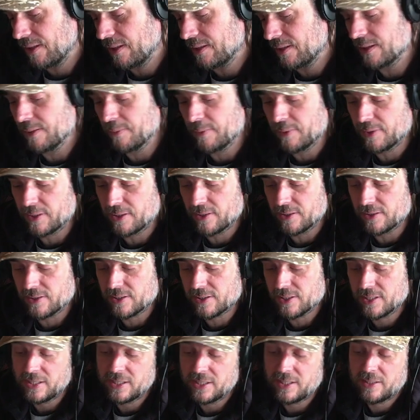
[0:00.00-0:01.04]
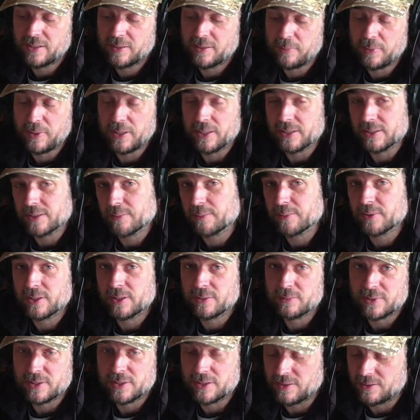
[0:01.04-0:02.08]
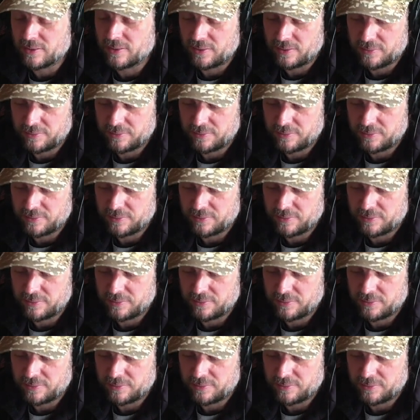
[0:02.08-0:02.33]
simply because the pike sometimes is